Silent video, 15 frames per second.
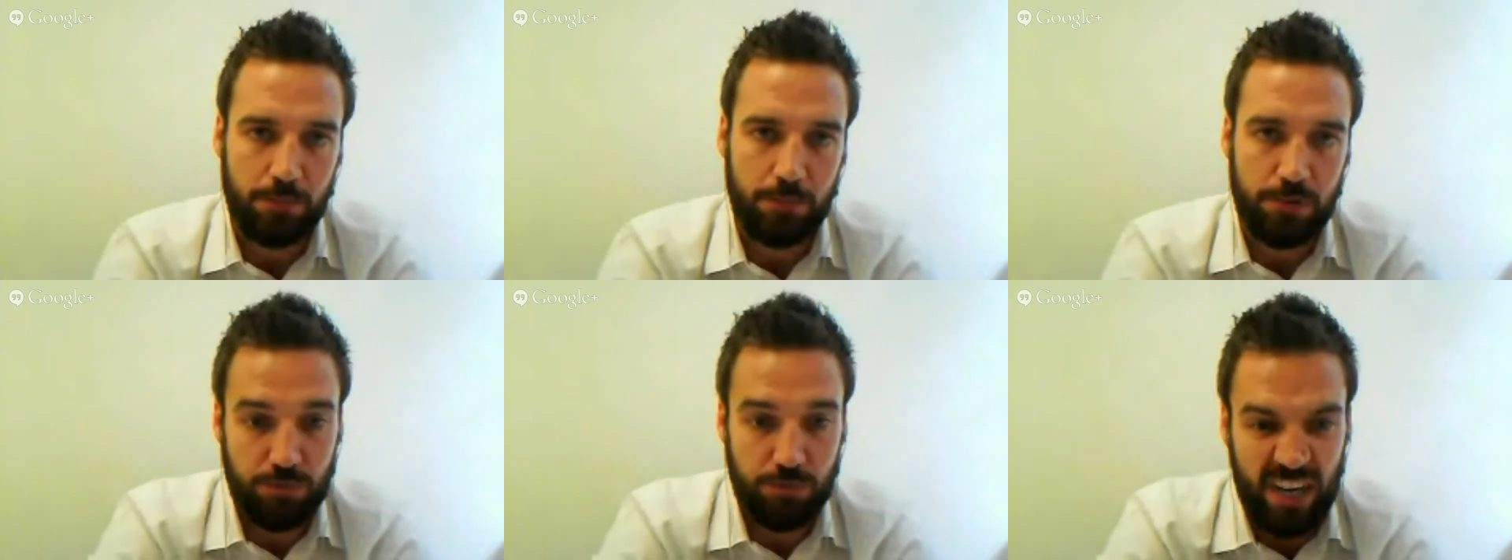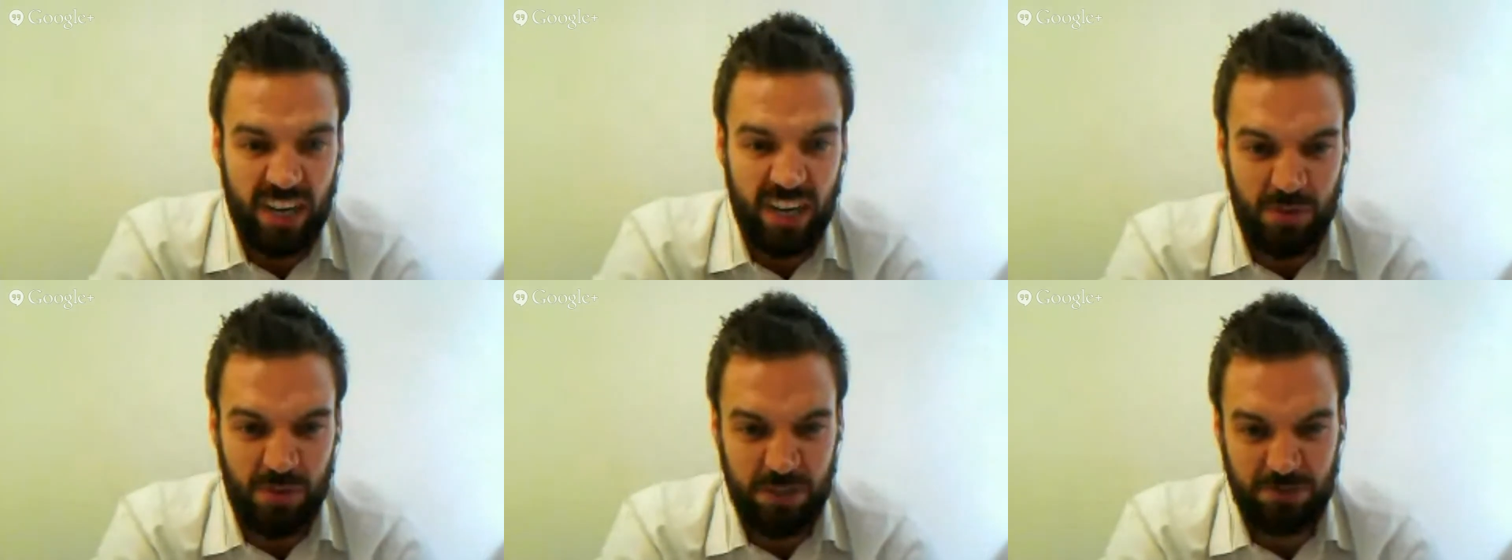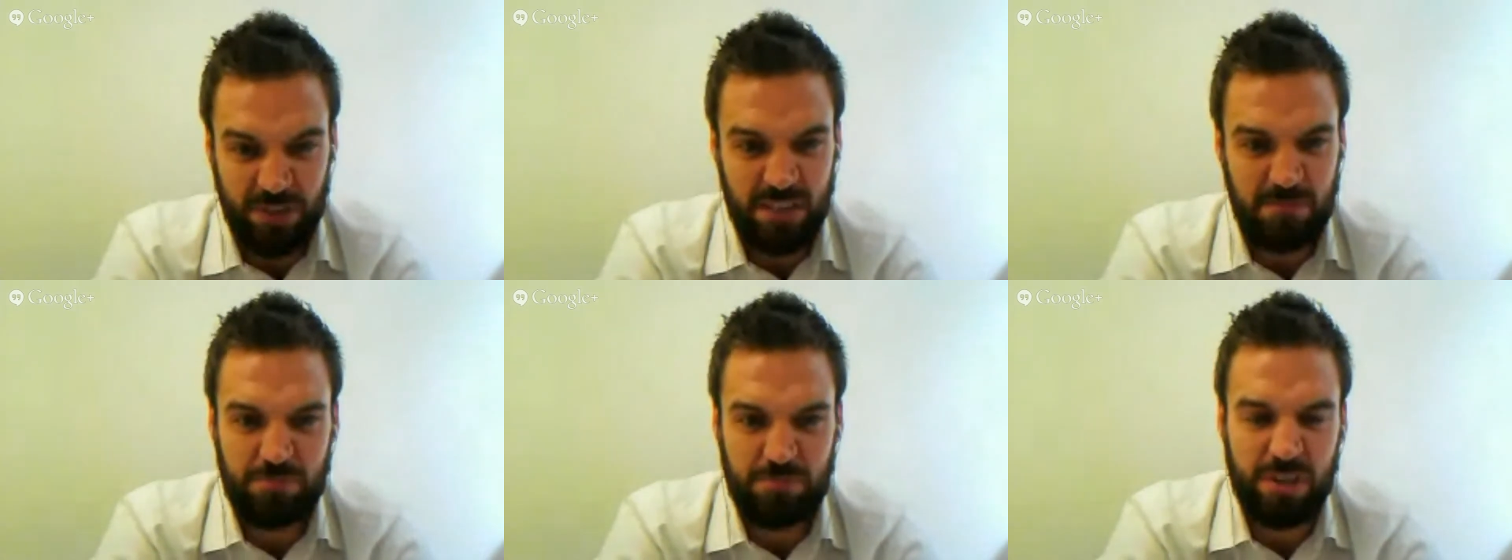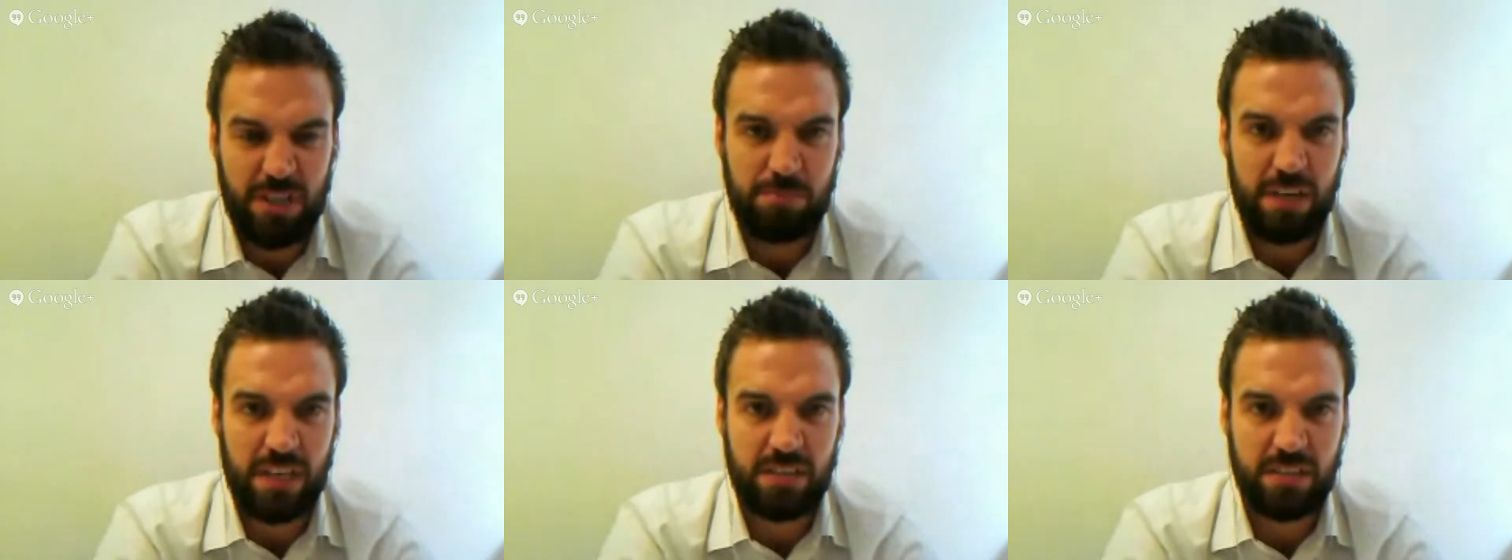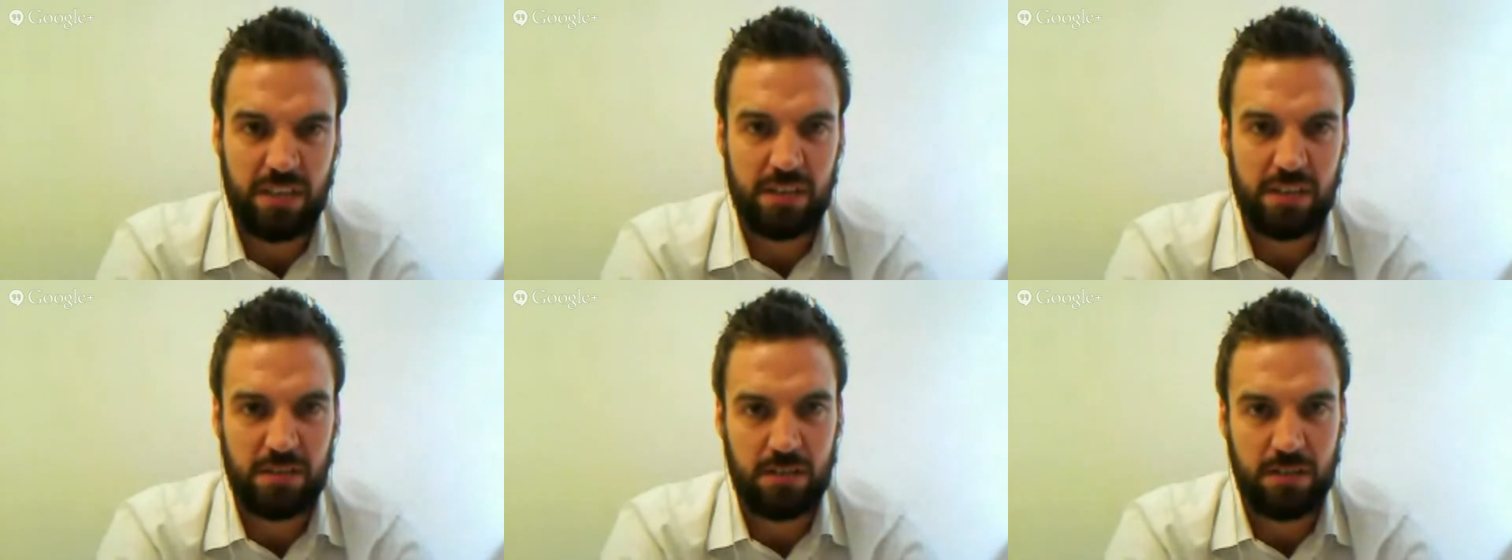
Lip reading: So right now it's really pretty basic.